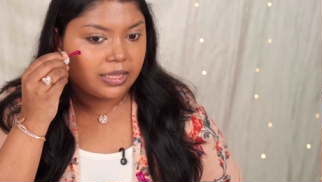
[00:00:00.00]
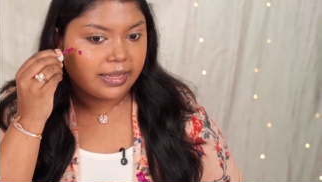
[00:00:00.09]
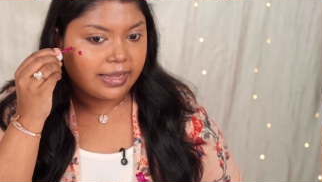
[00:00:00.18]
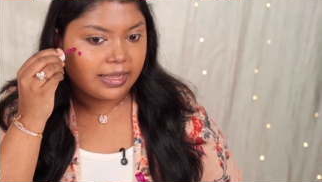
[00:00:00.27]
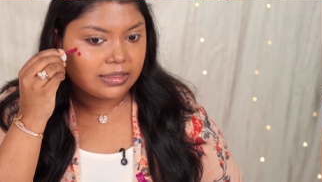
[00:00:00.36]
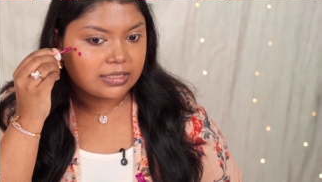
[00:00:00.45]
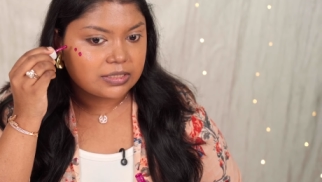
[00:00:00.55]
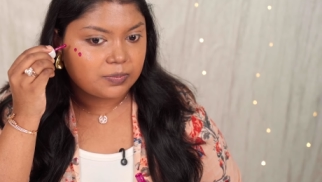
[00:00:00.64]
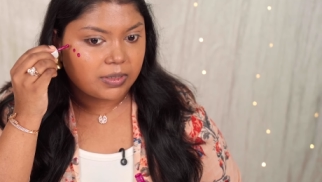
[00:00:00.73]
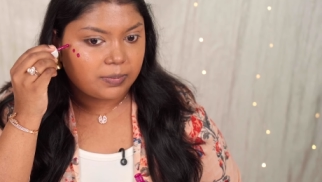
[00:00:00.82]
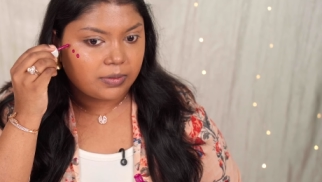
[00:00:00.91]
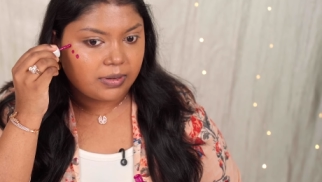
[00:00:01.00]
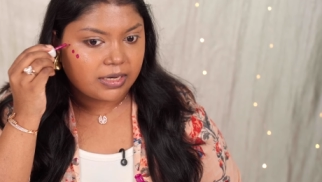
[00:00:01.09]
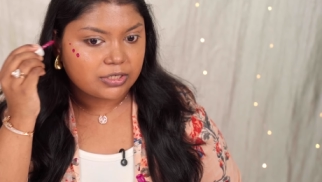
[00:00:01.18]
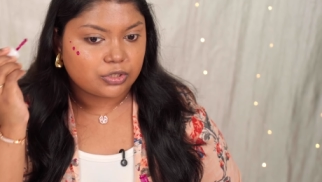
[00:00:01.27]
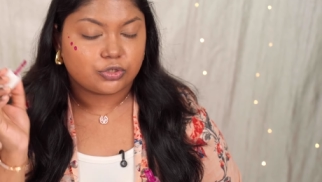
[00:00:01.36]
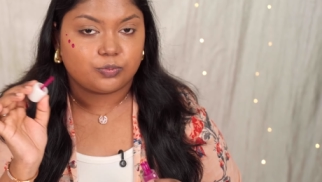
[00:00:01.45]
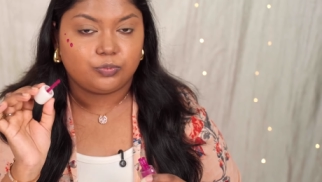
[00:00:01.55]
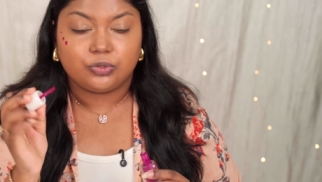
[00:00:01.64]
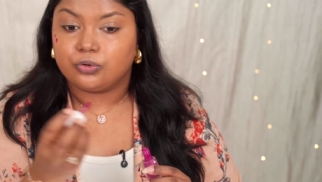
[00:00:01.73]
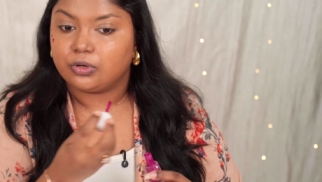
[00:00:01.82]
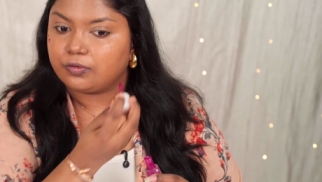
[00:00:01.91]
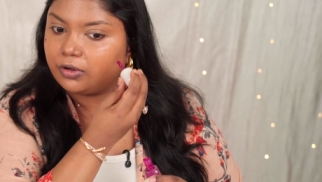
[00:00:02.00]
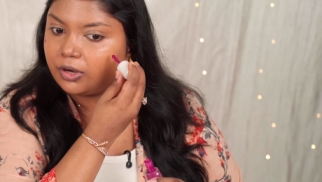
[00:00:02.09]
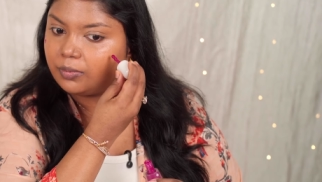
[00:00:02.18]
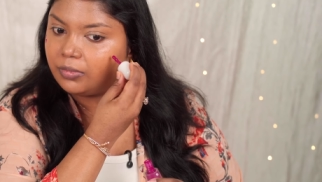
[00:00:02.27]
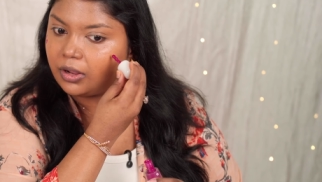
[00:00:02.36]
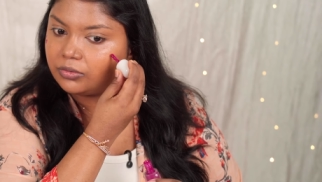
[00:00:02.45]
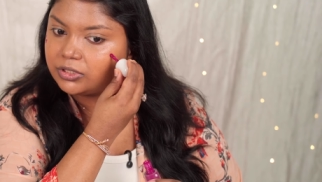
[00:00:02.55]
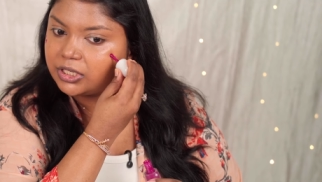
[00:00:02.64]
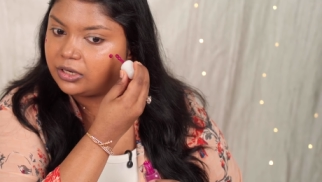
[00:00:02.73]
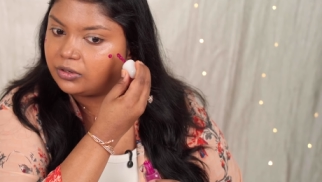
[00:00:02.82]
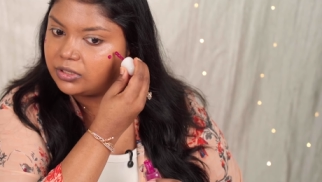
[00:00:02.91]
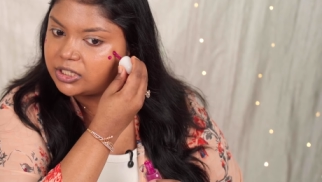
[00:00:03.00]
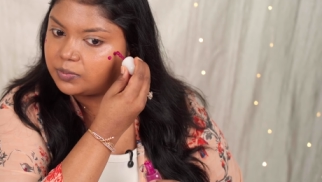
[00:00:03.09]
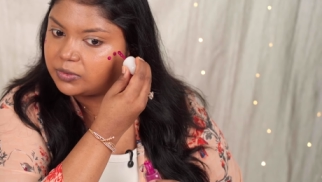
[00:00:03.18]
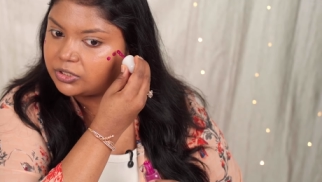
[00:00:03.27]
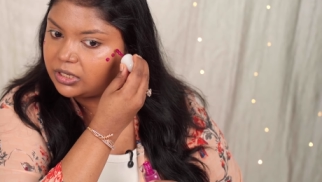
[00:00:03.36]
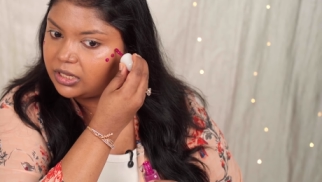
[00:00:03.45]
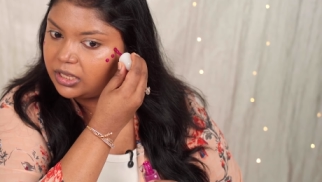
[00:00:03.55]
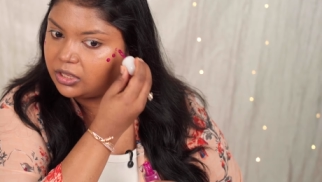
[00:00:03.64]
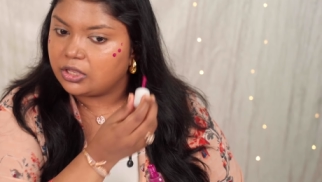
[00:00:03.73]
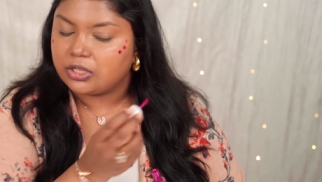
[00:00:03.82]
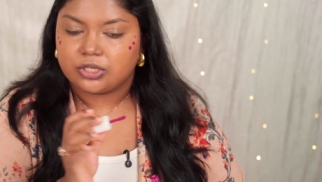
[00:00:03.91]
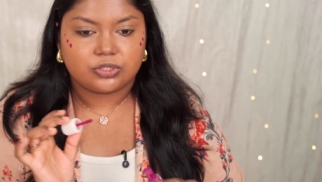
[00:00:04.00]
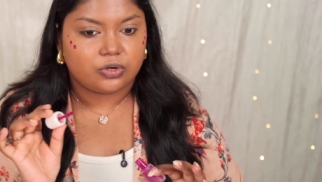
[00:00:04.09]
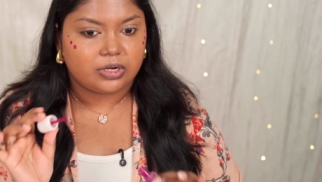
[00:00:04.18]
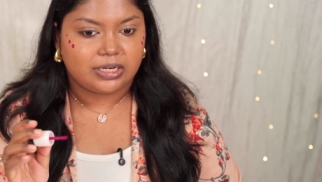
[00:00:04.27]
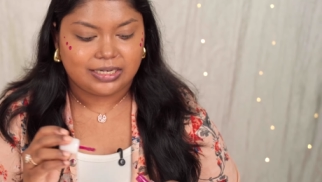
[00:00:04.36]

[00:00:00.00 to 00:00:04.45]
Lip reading: And this purple blush looks beautiful on brown skin tones especially. So